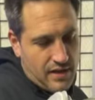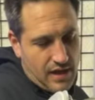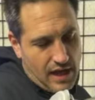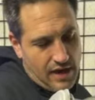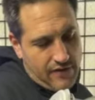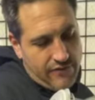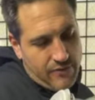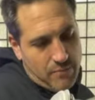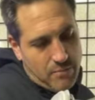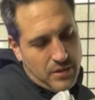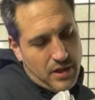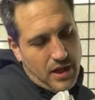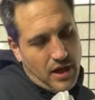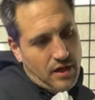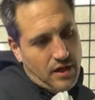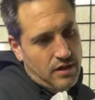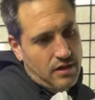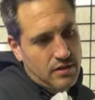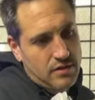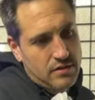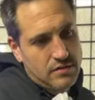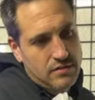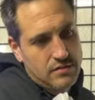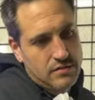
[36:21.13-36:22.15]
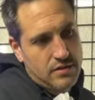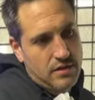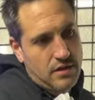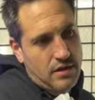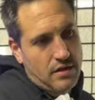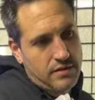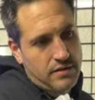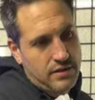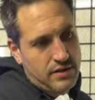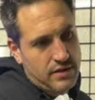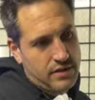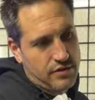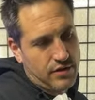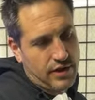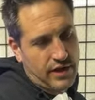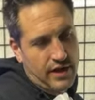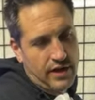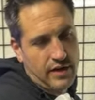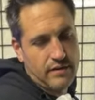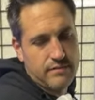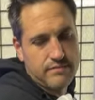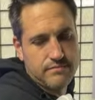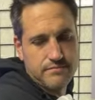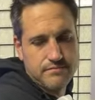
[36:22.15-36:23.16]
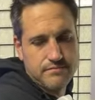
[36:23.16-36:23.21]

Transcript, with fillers: out of the plotter on the Cricut.